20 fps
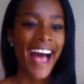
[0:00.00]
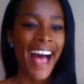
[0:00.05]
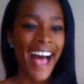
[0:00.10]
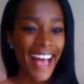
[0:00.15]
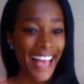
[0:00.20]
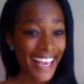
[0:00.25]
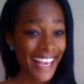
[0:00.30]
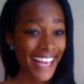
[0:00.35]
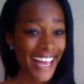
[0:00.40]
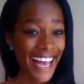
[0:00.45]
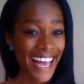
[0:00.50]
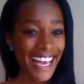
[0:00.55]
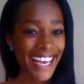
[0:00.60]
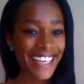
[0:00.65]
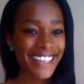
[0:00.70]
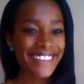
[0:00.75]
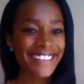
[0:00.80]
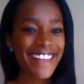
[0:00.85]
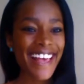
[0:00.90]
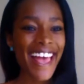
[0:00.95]
Hi
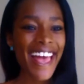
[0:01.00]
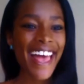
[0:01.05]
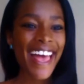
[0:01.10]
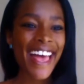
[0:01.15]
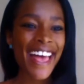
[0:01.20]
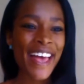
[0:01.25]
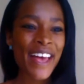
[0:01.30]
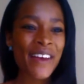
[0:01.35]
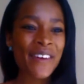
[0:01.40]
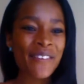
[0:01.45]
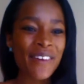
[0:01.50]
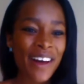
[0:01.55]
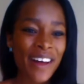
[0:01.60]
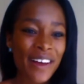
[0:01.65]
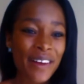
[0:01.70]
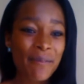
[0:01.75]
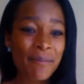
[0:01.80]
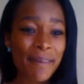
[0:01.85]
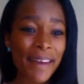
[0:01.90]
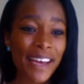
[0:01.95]
guys, and
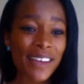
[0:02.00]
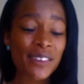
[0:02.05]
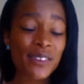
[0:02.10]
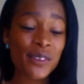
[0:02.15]
welcome back